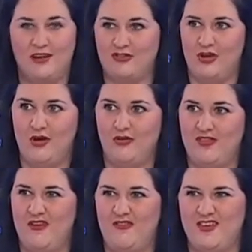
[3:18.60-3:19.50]
shows.
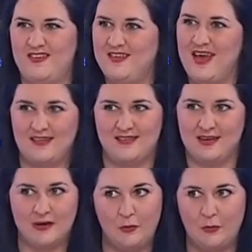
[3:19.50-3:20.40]
They're a
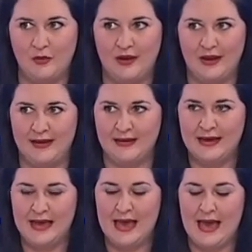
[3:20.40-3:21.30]
fantastic company.